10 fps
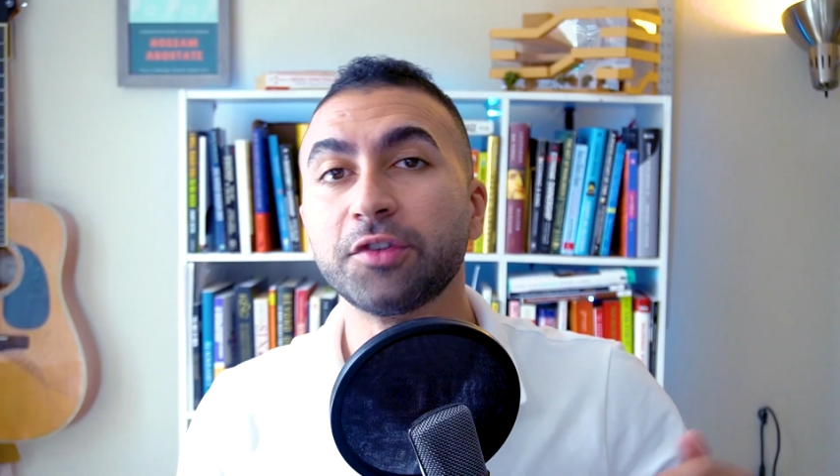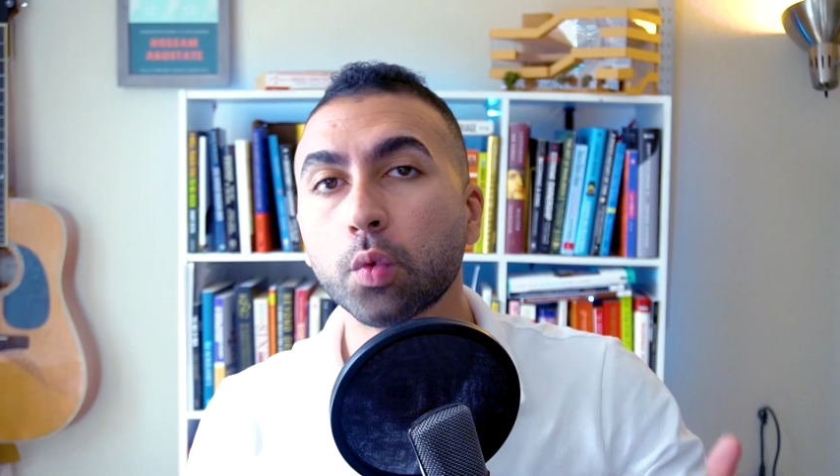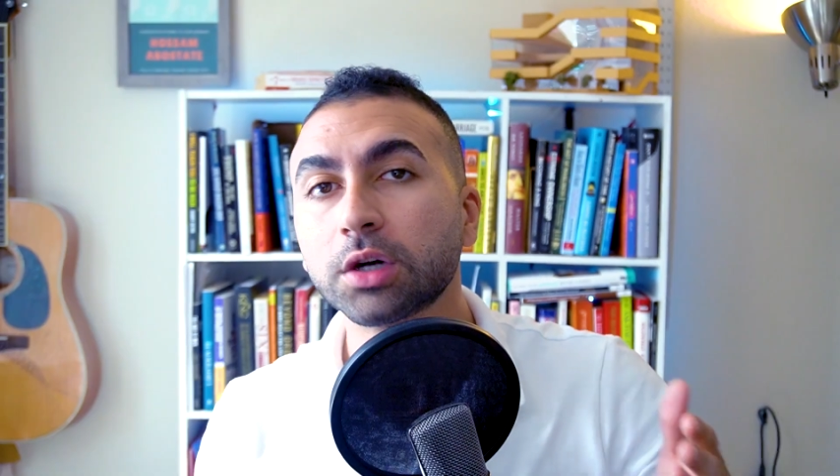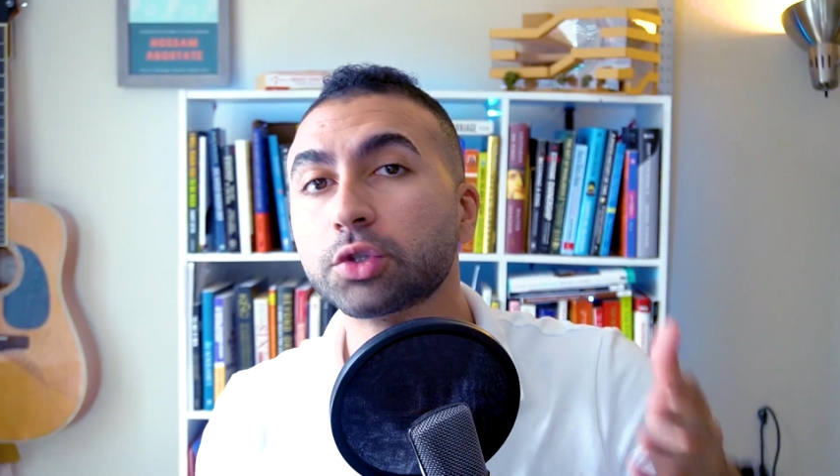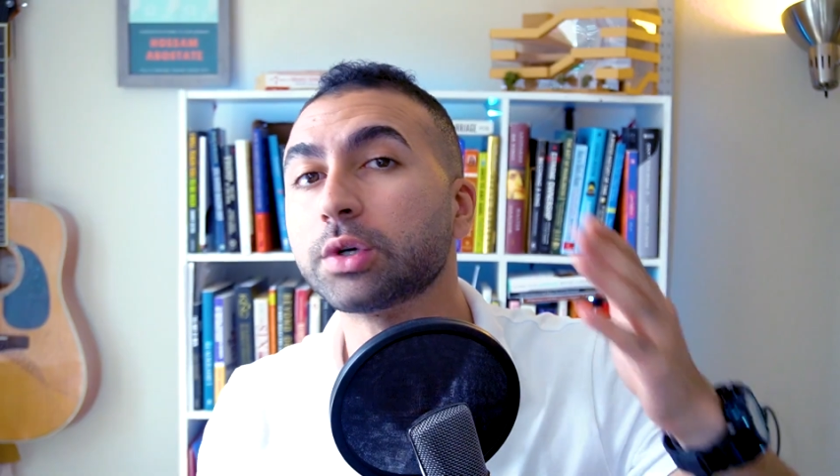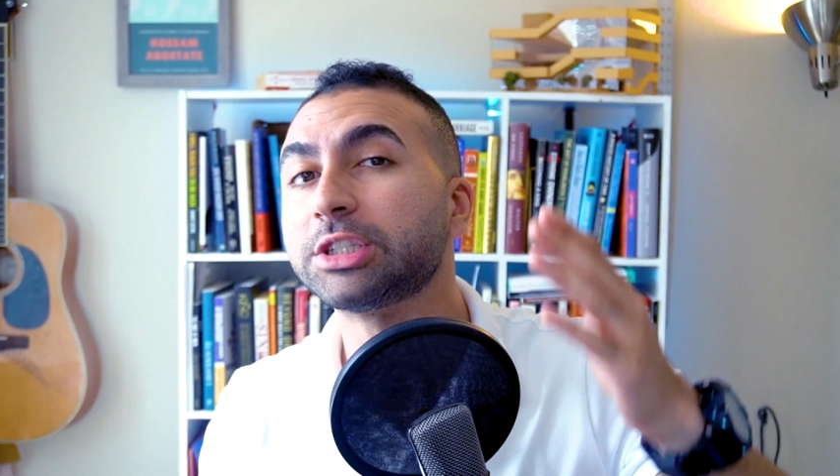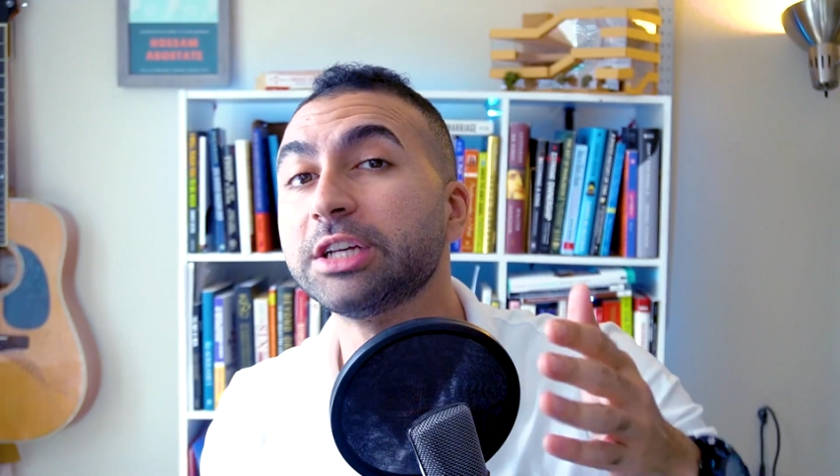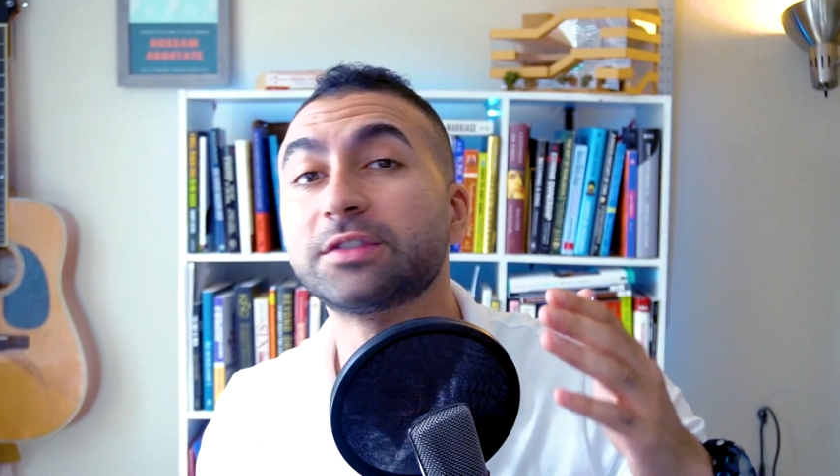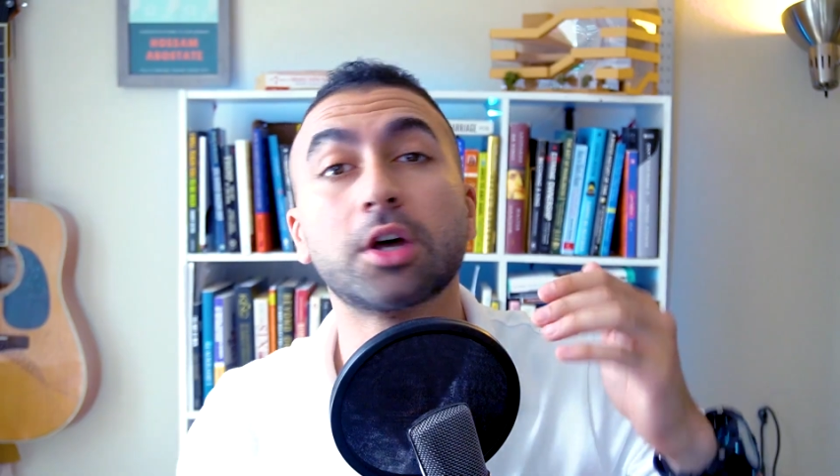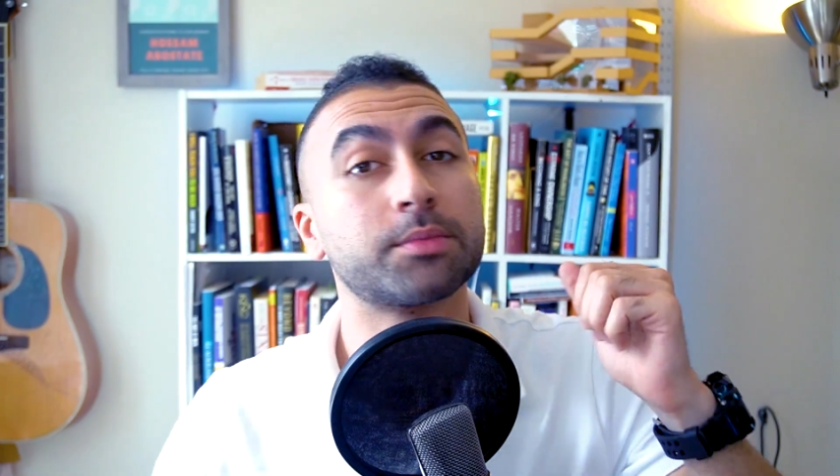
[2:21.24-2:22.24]
you want to
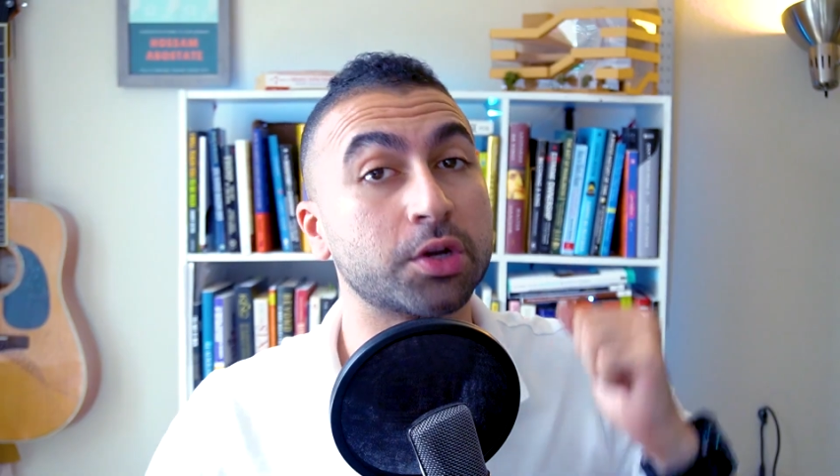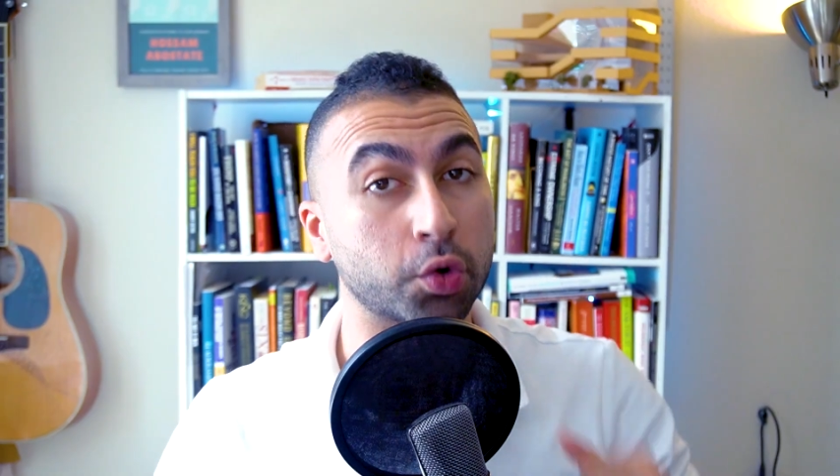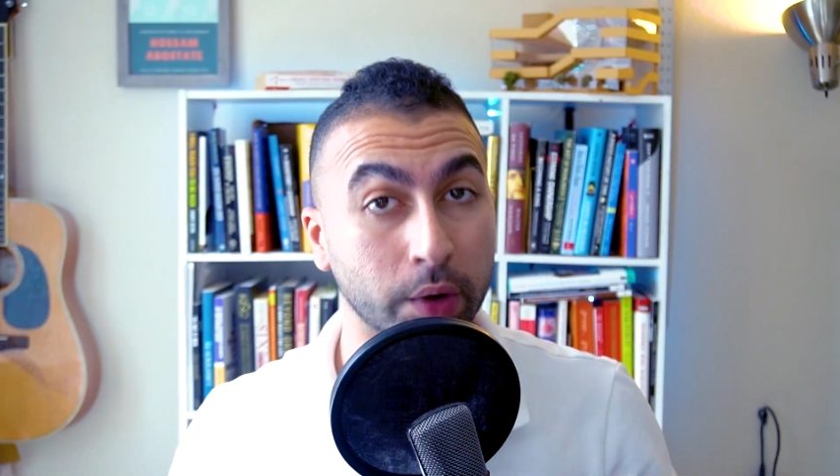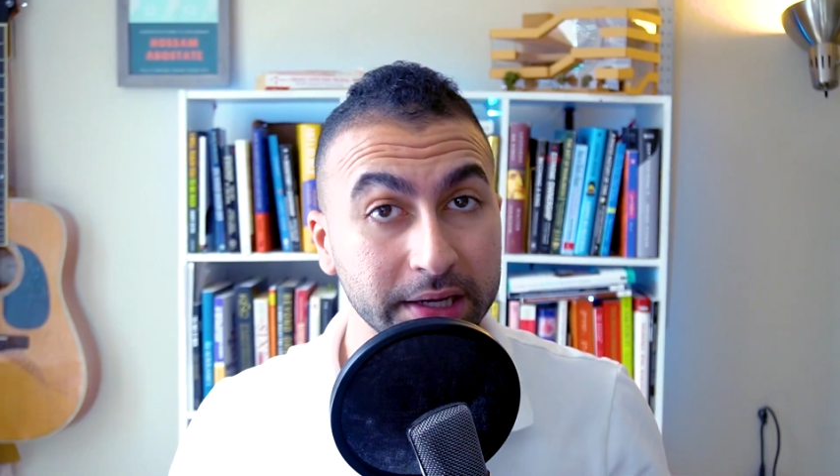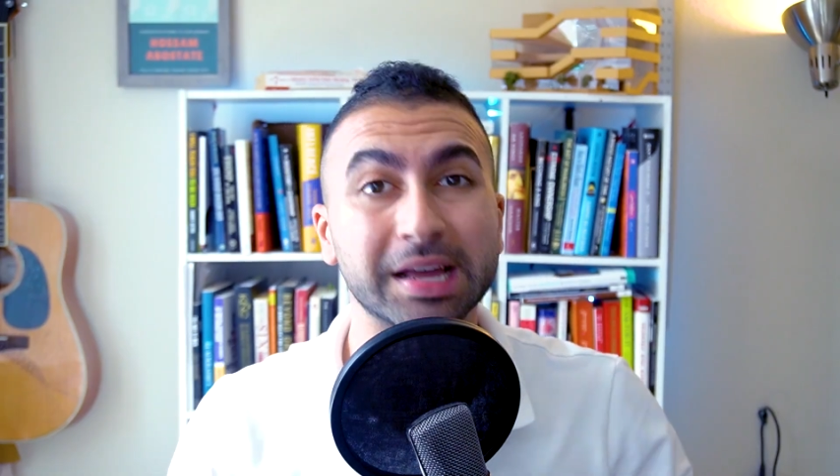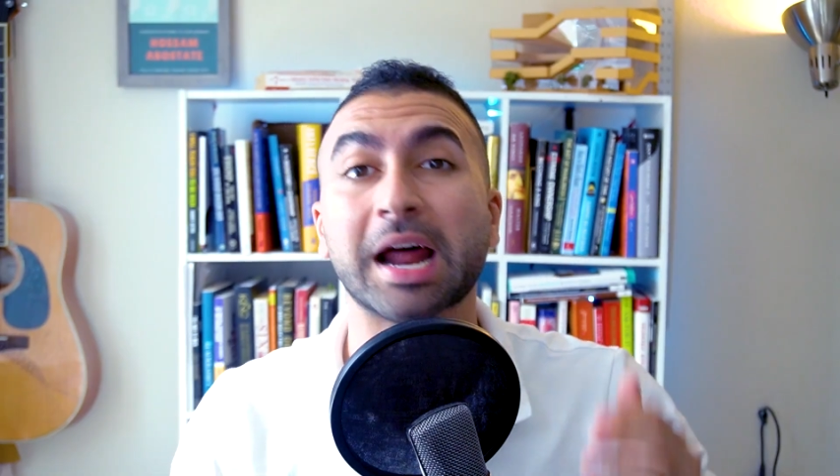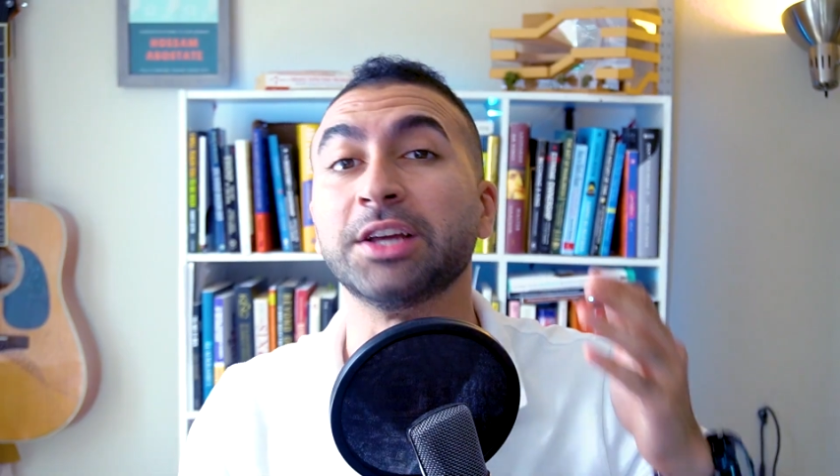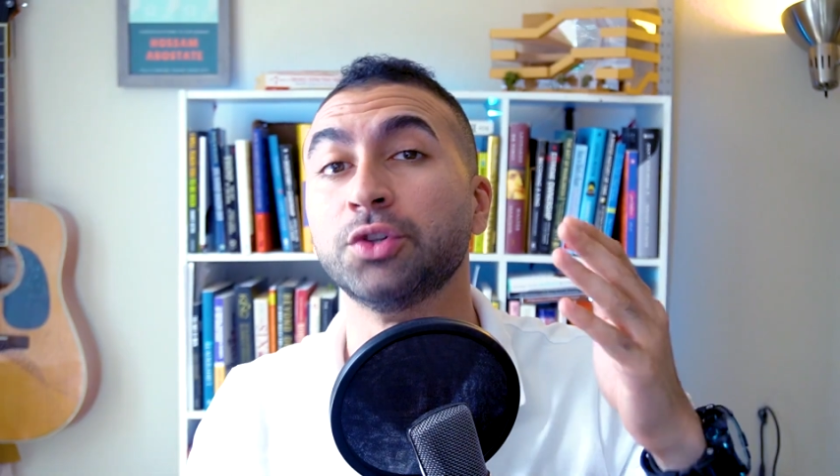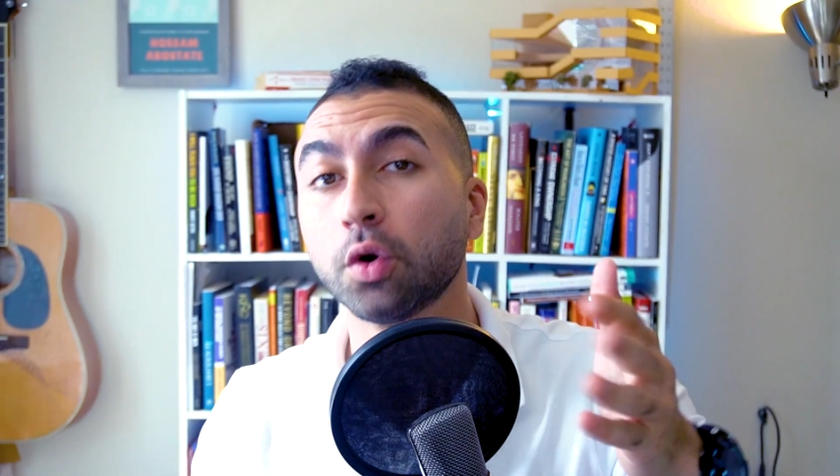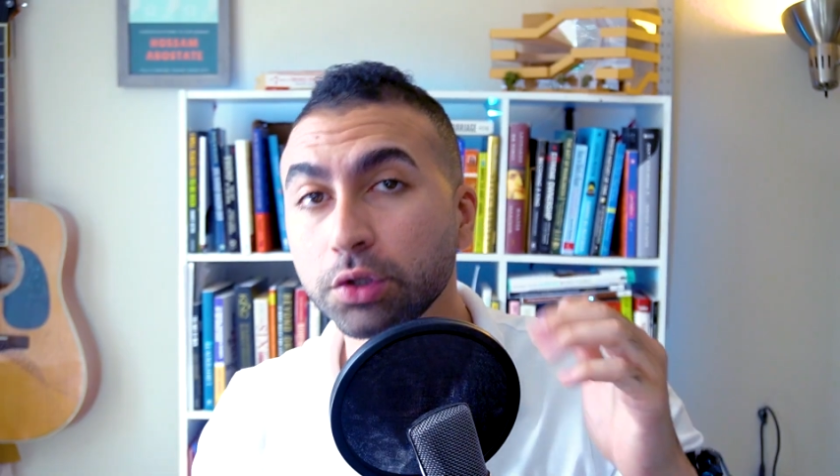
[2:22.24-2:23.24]
achieve something great, and I
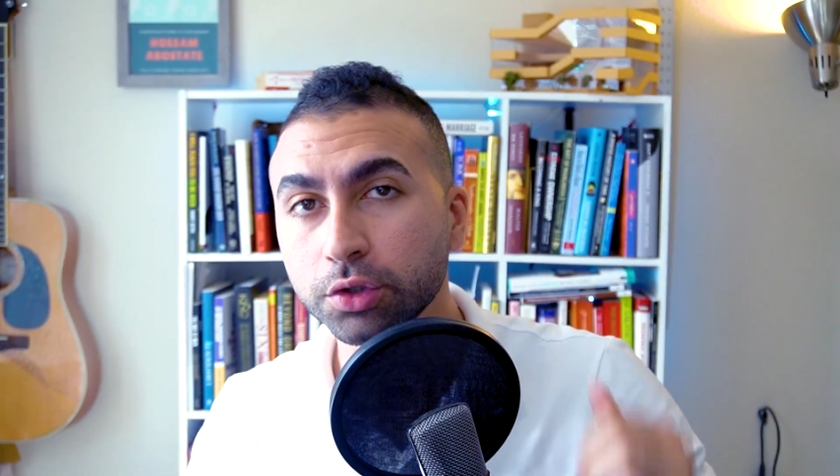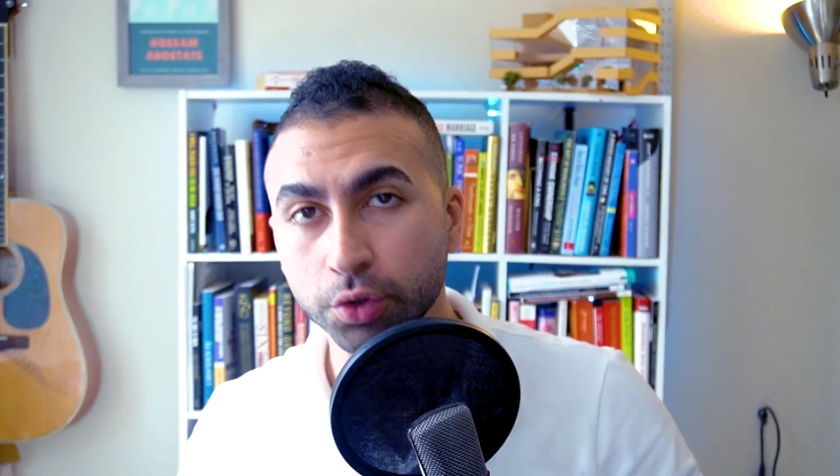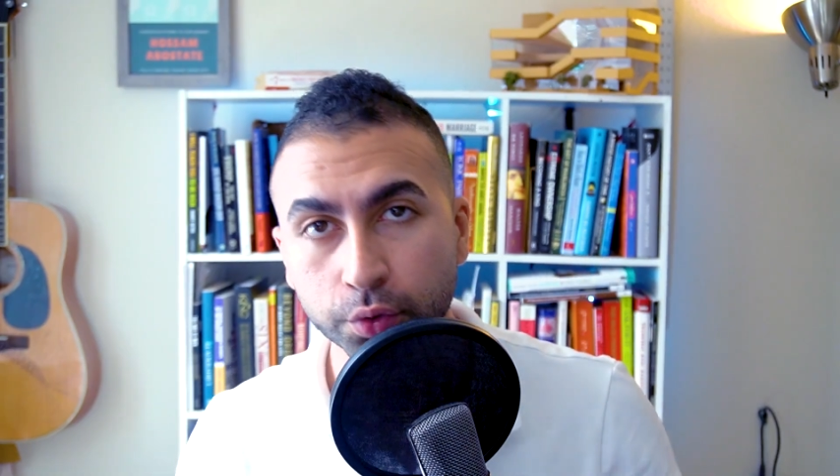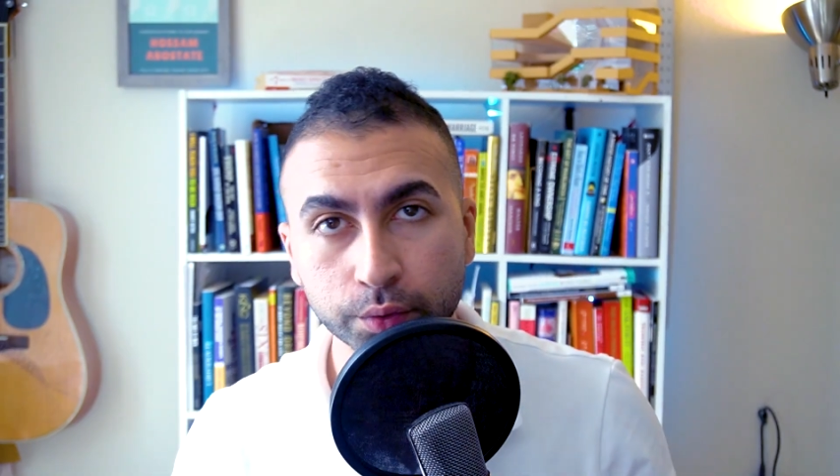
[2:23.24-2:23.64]
know you do,